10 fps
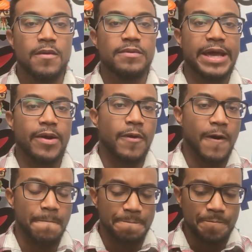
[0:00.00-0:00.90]

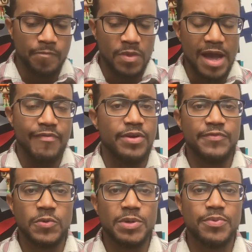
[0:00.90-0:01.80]
Now, I've had a
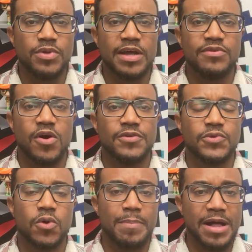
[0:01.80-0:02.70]
few people that I've talked
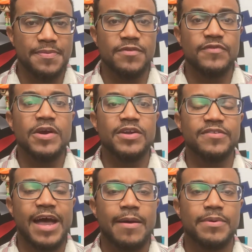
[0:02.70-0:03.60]
to about this very
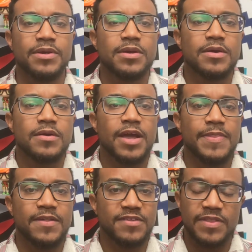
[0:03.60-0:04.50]
topic, and
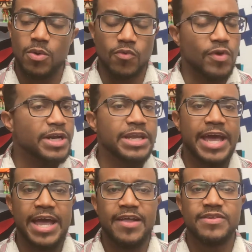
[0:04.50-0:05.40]
they said they were running
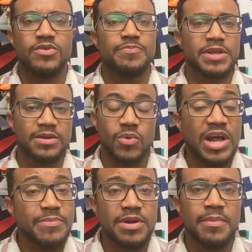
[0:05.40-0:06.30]
ads, they were spending
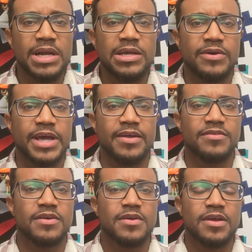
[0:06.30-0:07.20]
quite a bit of money on
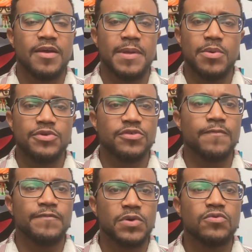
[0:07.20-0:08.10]
ads, and they were just
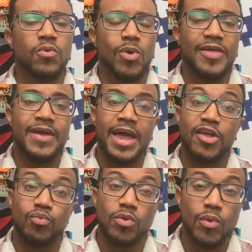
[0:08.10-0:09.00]
confused on why the
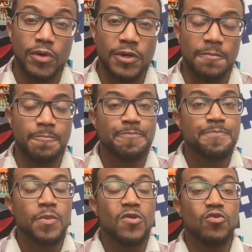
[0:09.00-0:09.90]
ads weren't working.
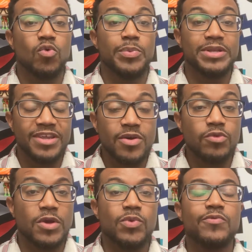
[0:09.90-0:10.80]
So what we did
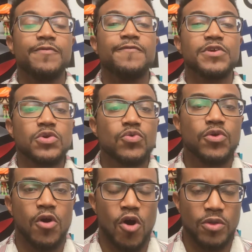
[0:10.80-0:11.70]
was that we reviewed
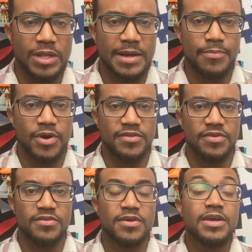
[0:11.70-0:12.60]
their online
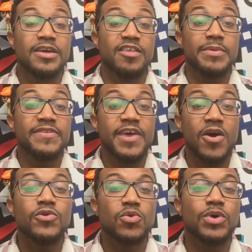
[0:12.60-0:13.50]
presence, and let me
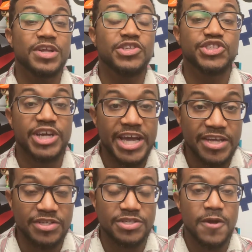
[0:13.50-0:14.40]
tell you what has
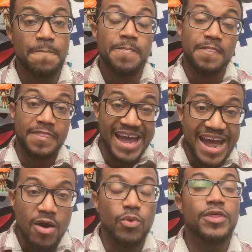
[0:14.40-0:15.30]
changed.
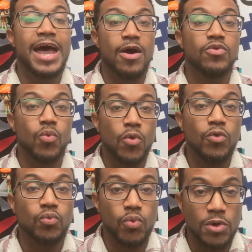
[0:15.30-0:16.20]
Now, with how the
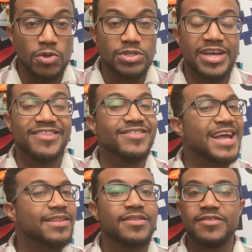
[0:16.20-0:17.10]
world works, it's
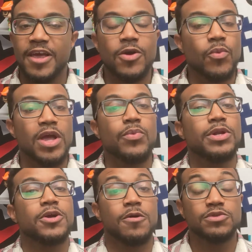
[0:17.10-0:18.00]
not the same way when
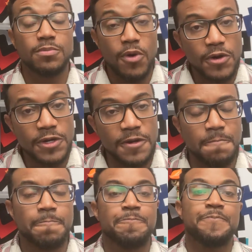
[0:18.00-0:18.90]
it comes to
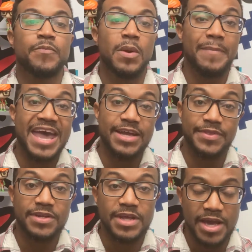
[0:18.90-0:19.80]
marketing. Back in
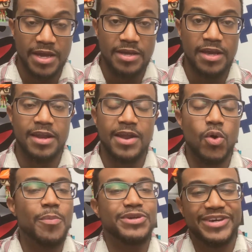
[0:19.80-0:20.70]
the day, and I
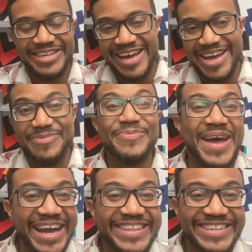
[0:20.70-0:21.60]
know I'm a young guy, but
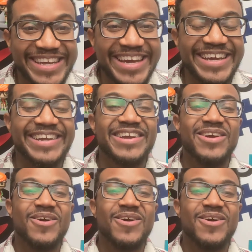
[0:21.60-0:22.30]
back in the day,